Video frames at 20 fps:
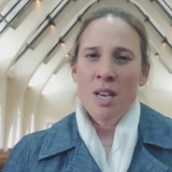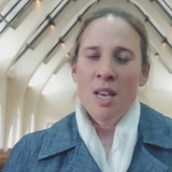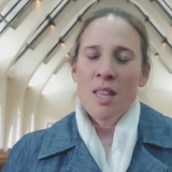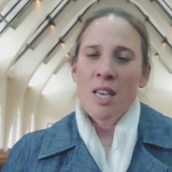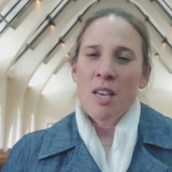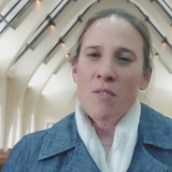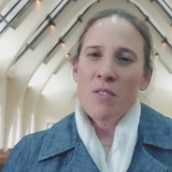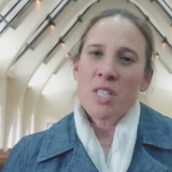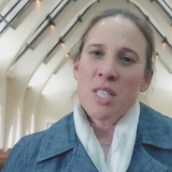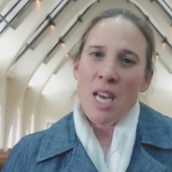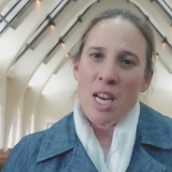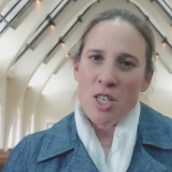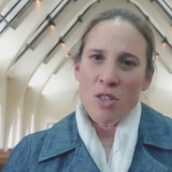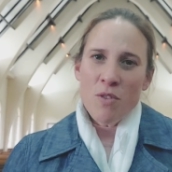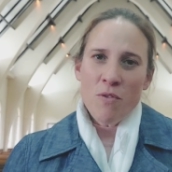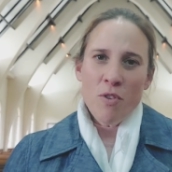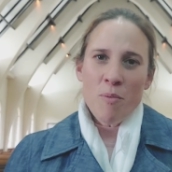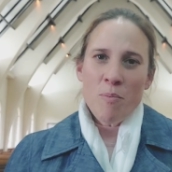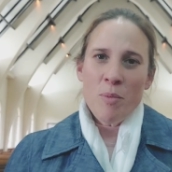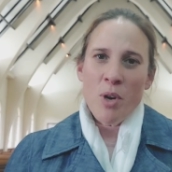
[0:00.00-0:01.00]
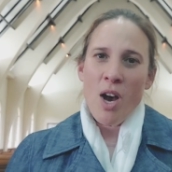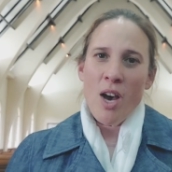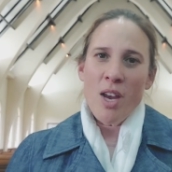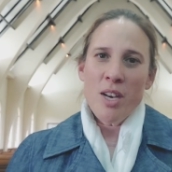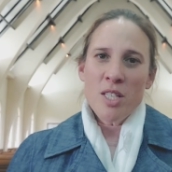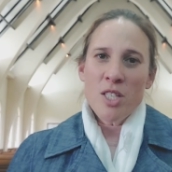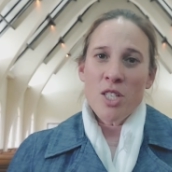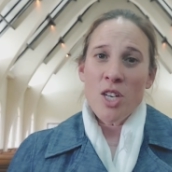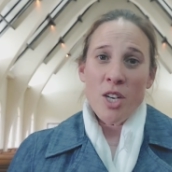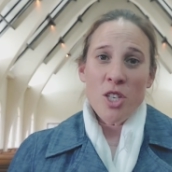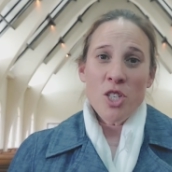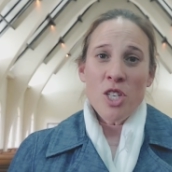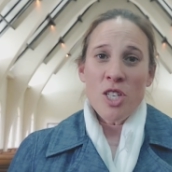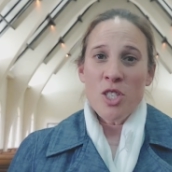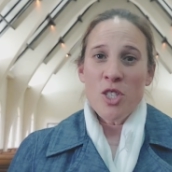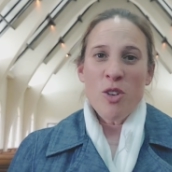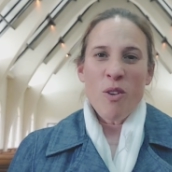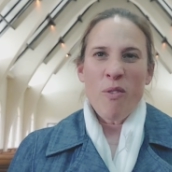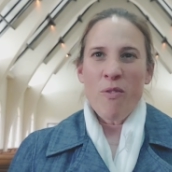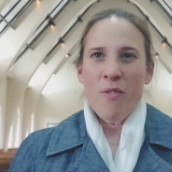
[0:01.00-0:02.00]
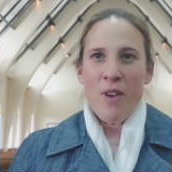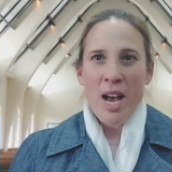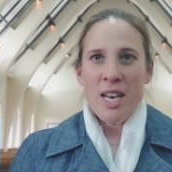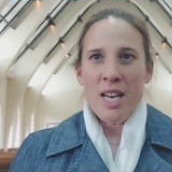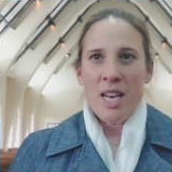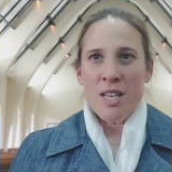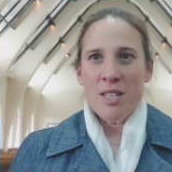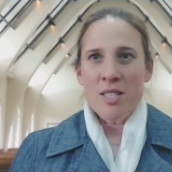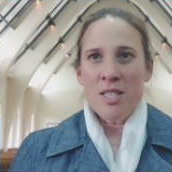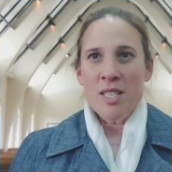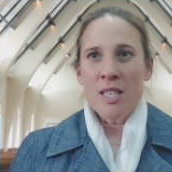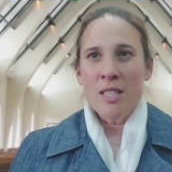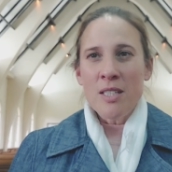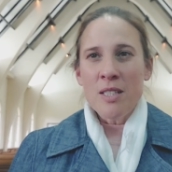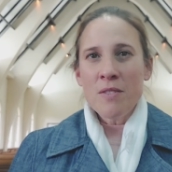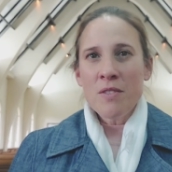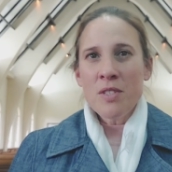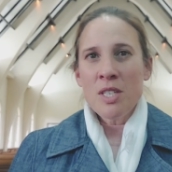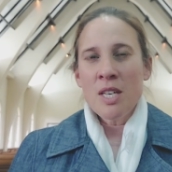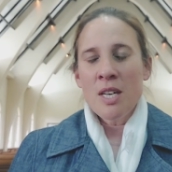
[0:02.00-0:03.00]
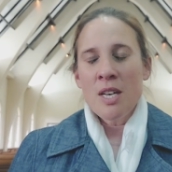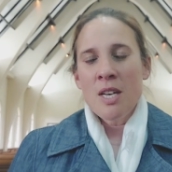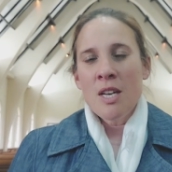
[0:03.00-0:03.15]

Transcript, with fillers: The invitation from God is not just to find ourselves,